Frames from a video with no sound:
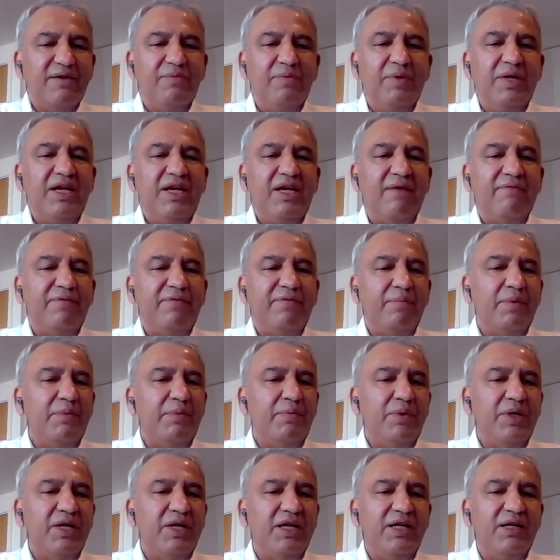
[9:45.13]
We come from a
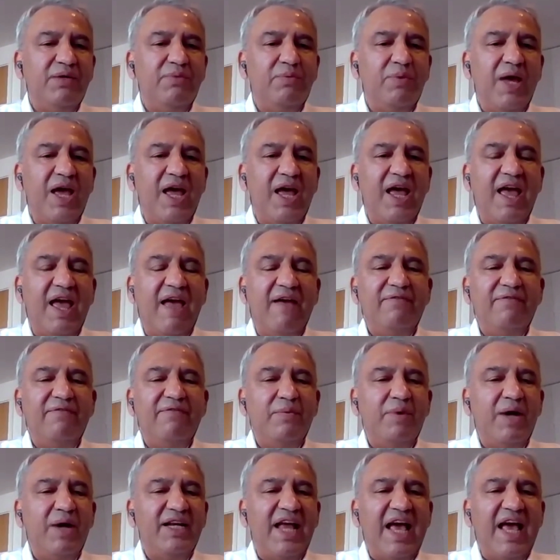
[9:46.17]
world where
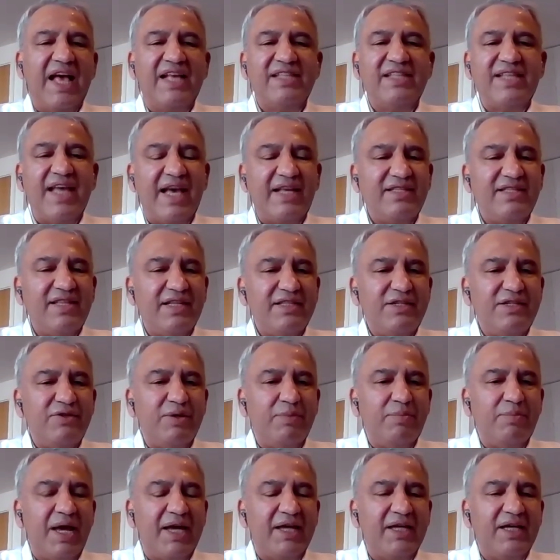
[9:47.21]
everyone has access to
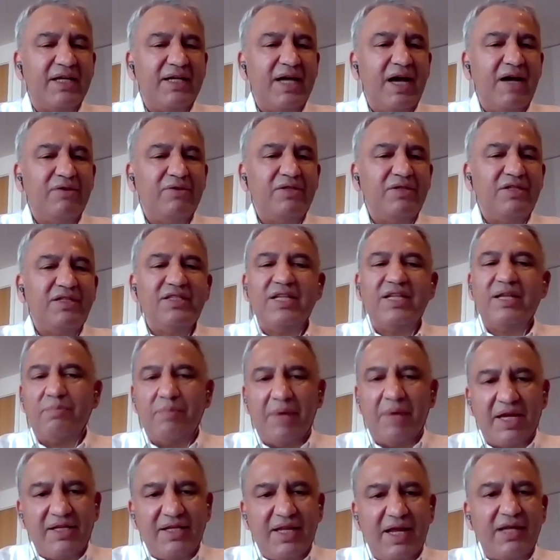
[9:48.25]
a bank account. It
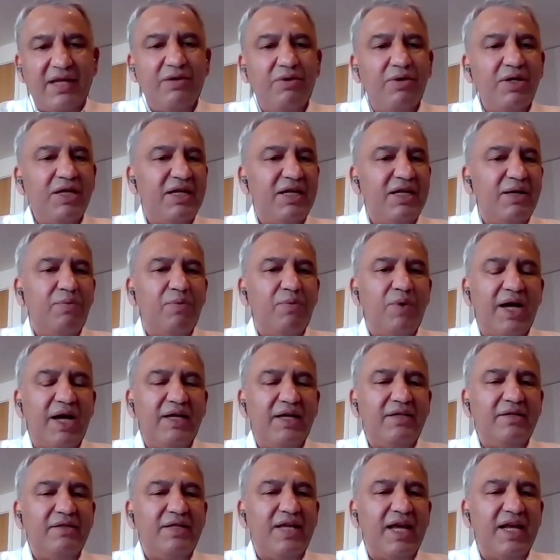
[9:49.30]
may take you a little
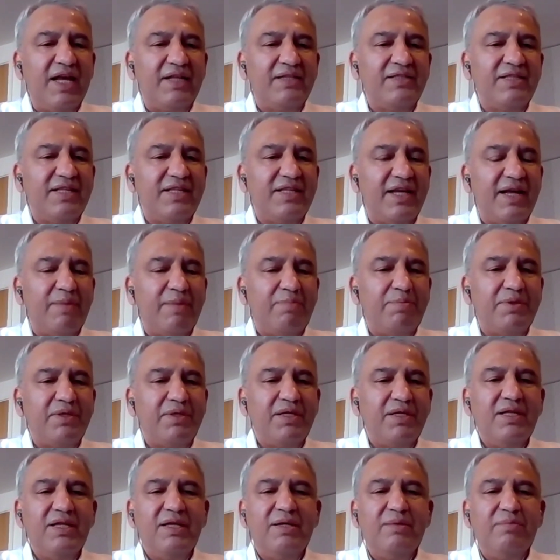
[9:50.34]
while to get it set up,
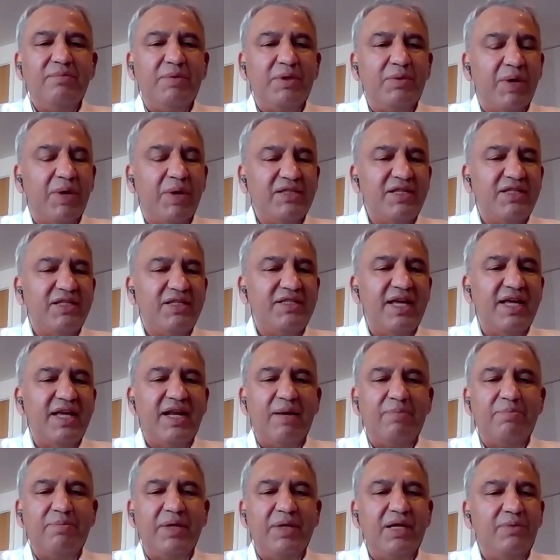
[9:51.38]
but once it's set
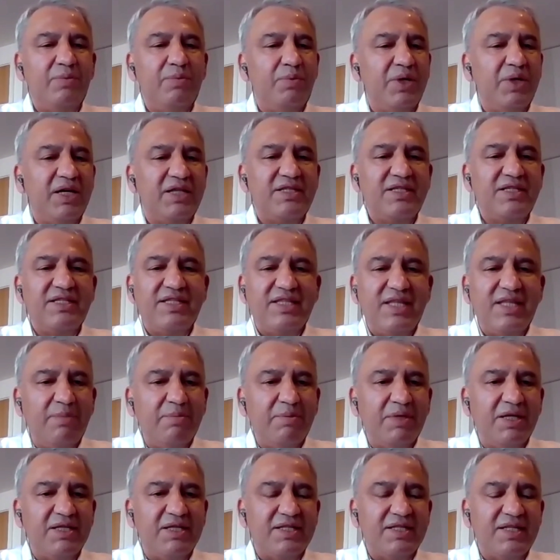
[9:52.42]
up, it works
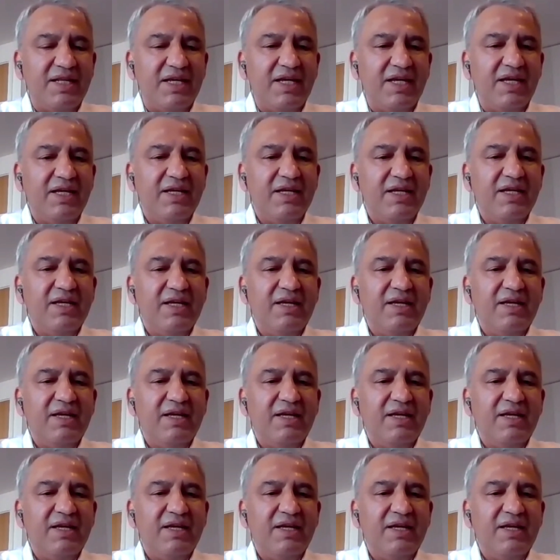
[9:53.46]
seamlessly.